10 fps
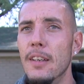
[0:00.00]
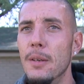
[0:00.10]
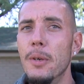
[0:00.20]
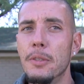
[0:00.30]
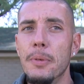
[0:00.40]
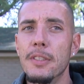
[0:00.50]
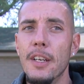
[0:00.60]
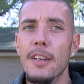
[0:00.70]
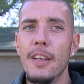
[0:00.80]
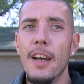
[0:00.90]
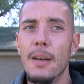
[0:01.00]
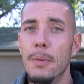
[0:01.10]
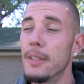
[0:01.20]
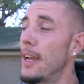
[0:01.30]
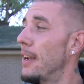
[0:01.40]
It was pretty scary, yeah.
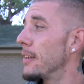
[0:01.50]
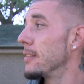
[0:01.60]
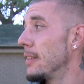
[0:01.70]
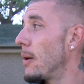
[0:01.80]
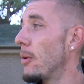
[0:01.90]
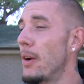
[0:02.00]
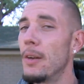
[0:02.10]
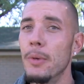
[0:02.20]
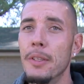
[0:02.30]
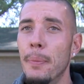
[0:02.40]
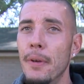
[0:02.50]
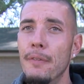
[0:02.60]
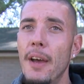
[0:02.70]
But they, they were running with them pretty